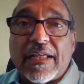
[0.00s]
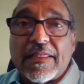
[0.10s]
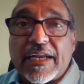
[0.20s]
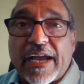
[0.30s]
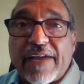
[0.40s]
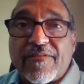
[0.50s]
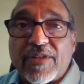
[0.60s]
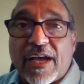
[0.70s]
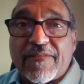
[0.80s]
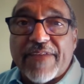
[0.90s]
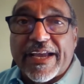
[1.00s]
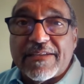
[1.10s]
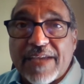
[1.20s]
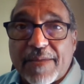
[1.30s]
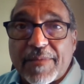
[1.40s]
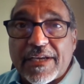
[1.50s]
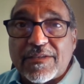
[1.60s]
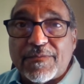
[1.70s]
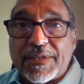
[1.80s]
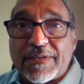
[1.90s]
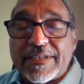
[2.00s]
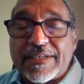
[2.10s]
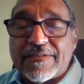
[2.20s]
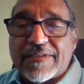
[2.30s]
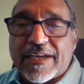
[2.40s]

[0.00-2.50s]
that I have a lot of academic experience.